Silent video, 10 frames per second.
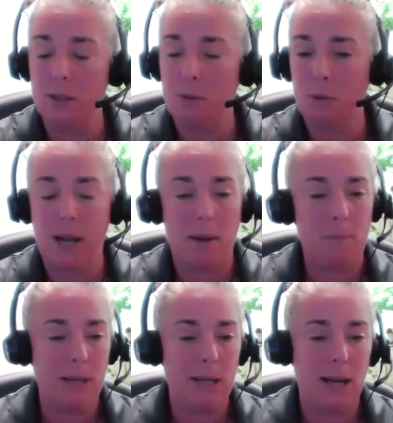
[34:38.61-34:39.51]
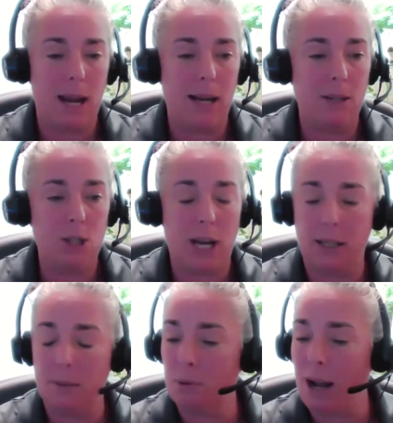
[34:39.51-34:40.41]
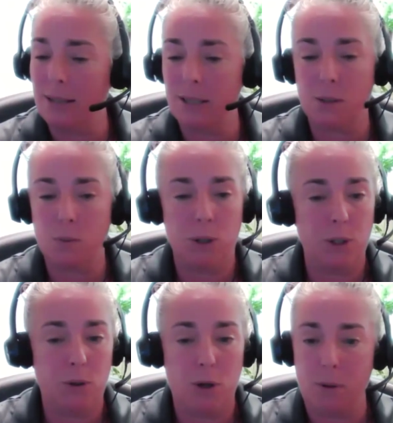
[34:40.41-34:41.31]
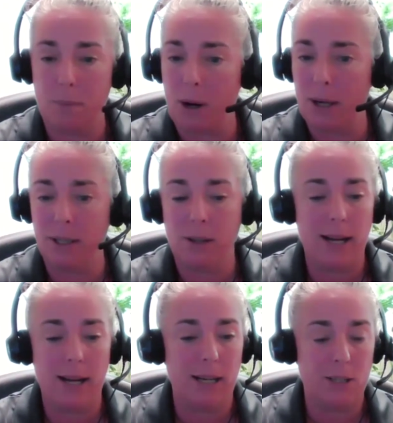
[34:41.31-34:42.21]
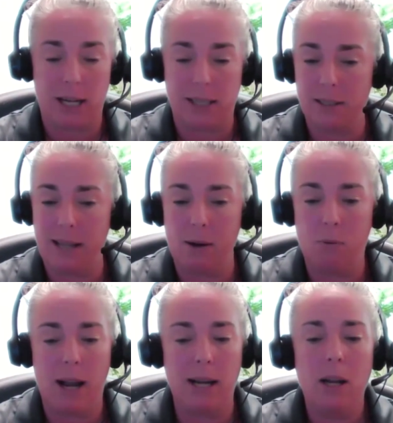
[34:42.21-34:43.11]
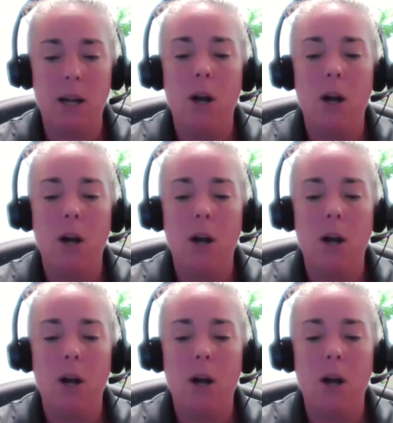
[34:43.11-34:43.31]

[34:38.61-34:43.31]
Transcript: There will not be a check-in process where you go to a parking lot and get checked in that way.